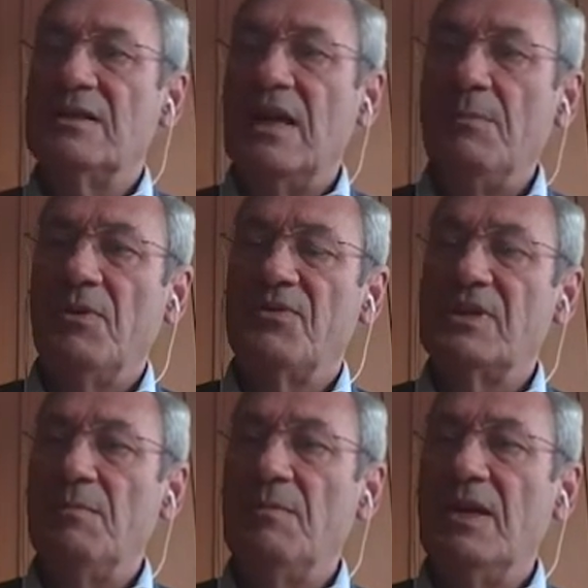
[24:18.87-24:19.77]
type of
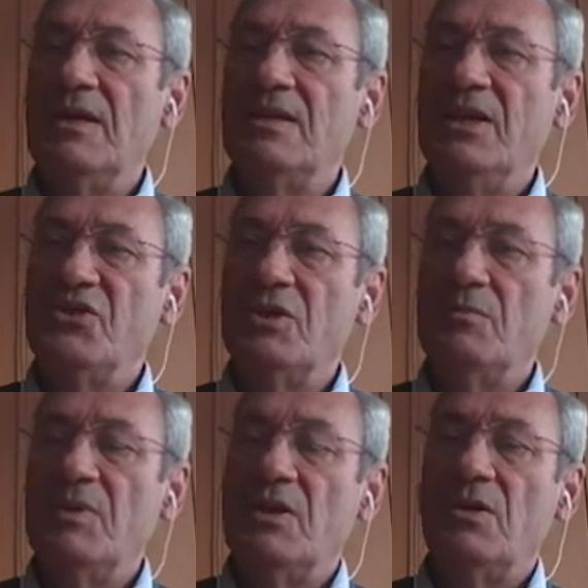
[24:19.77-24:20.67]
stabilization
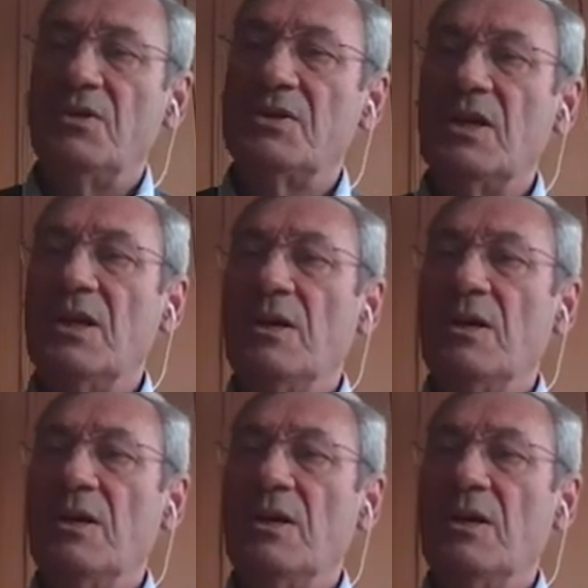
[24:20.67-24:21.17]
because